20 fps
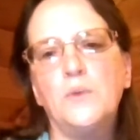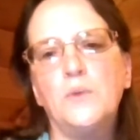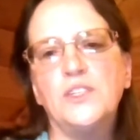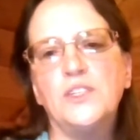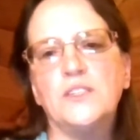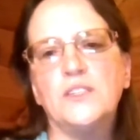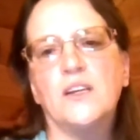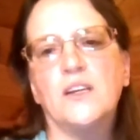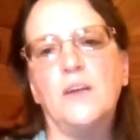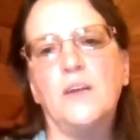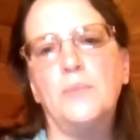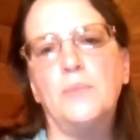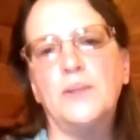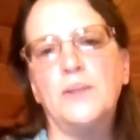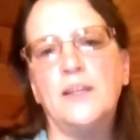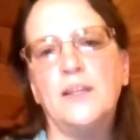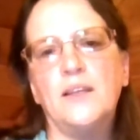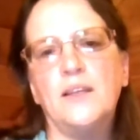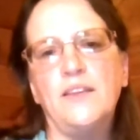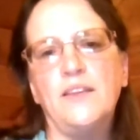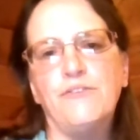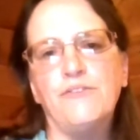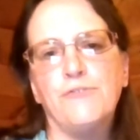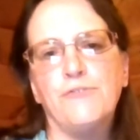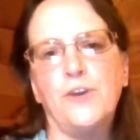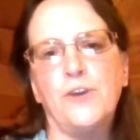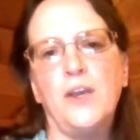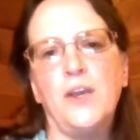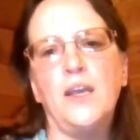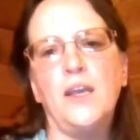which is a completely
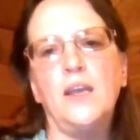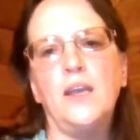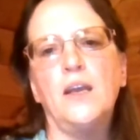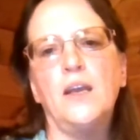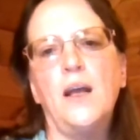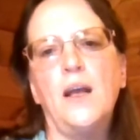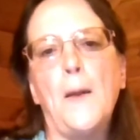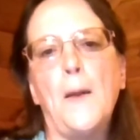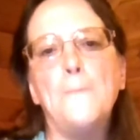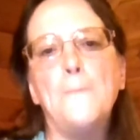free